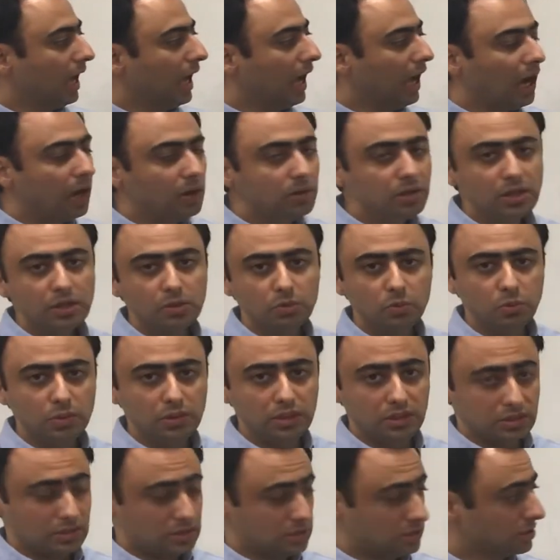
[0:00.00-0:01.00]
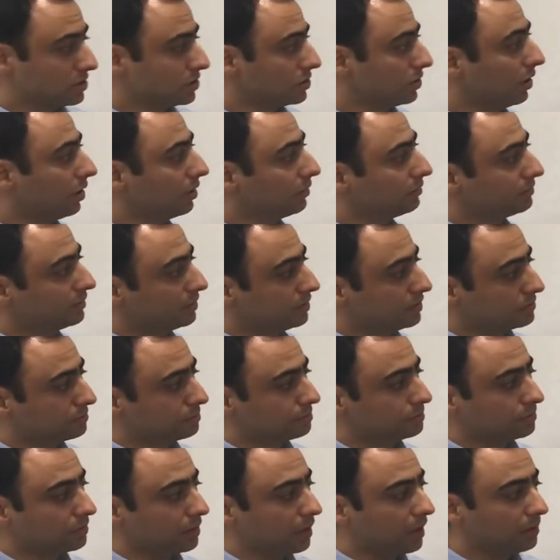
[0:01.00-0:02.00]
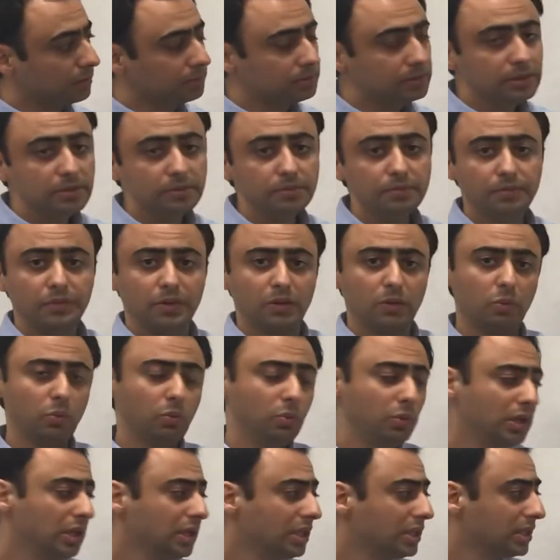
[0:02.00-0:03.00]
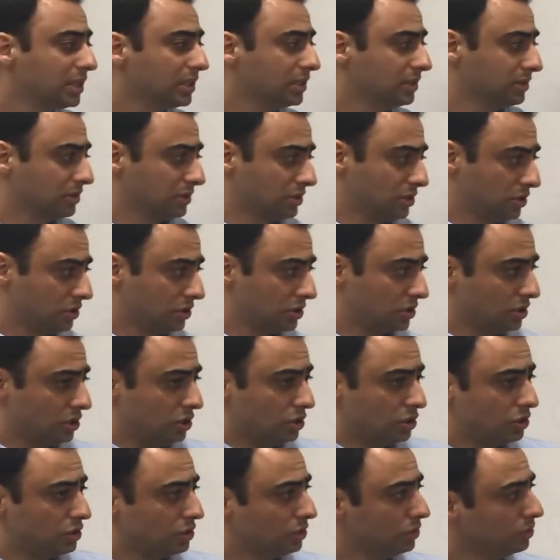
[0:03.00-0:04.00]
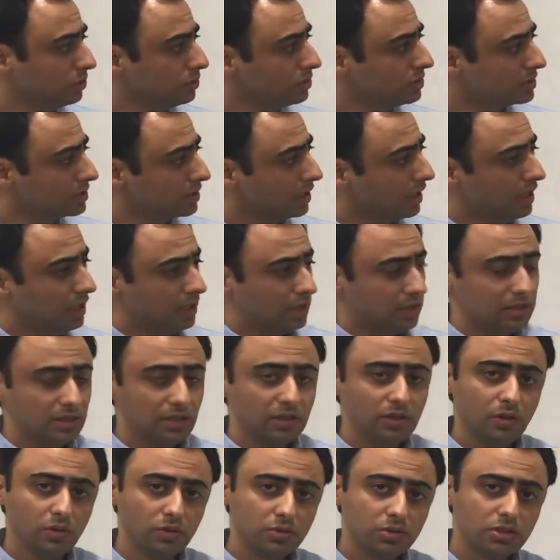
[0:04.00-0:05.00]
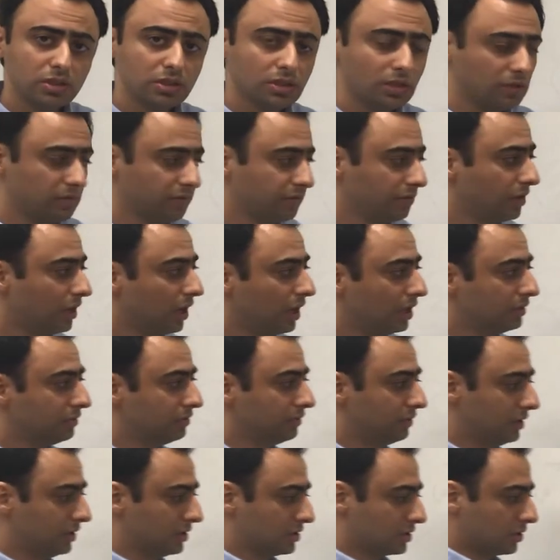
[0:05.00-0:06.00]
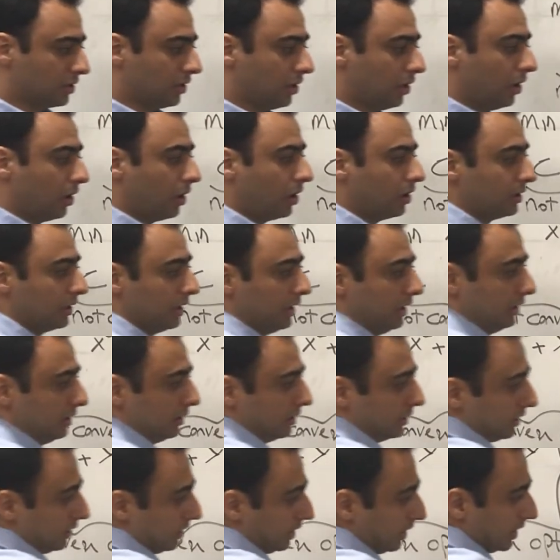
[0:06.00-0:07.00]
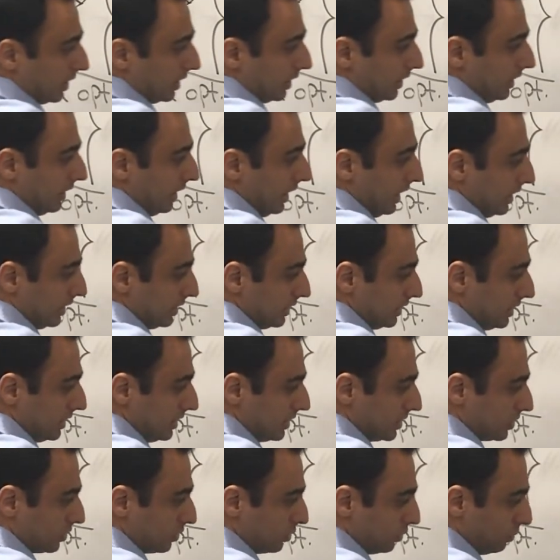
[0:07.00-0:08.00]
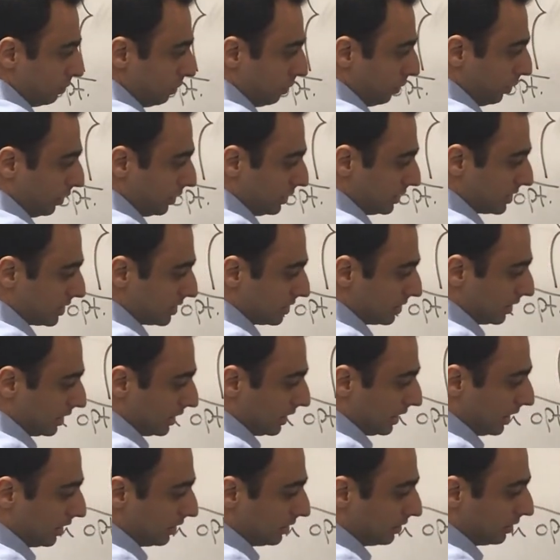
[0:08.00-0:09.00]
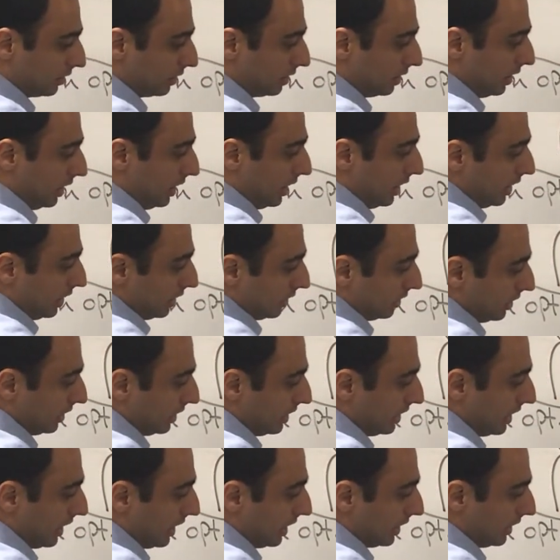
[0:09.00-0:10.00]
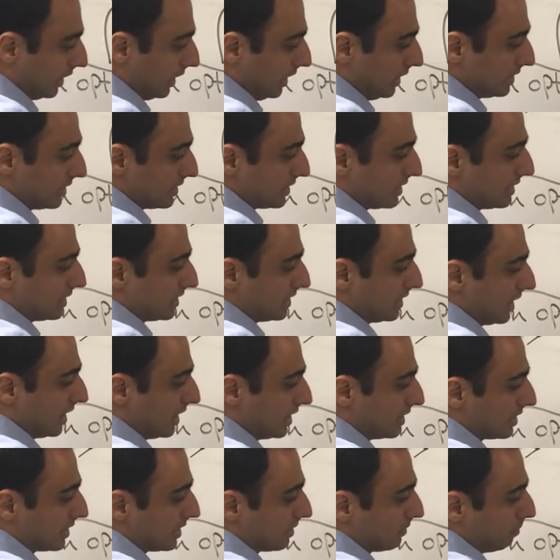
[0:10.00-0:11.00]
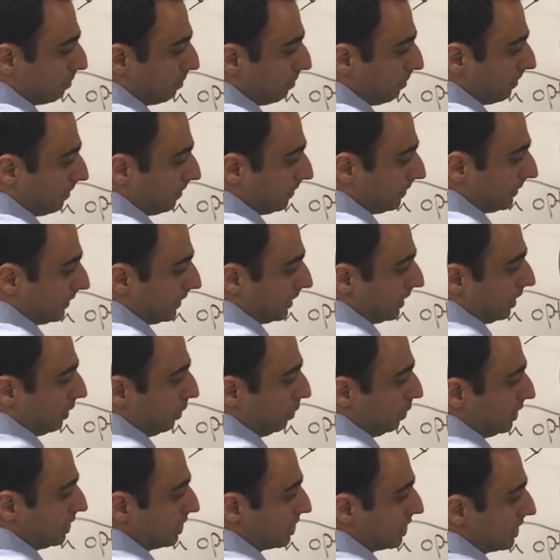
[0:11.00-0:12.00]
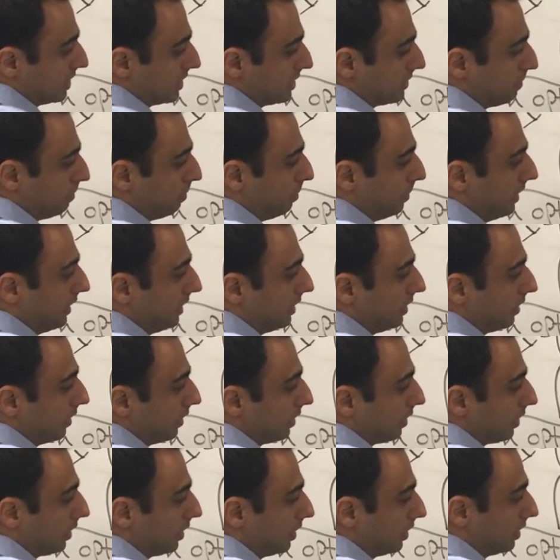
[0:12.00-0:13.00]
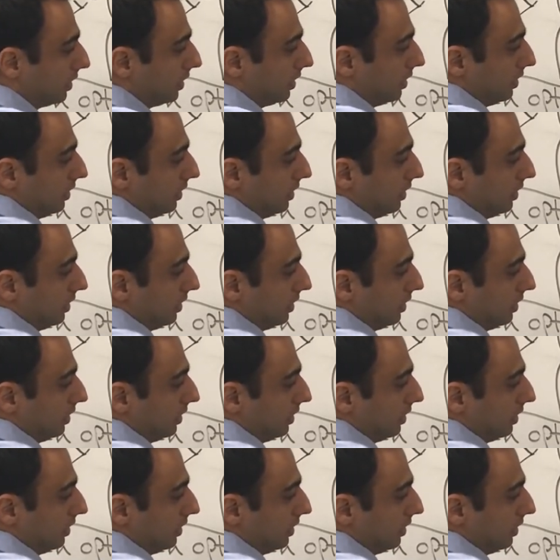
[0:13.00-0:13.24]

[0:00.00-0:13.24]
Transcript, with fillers: How can we solve this problem? We can use the notion of convex hull and connect these two points together to get a set which is bigger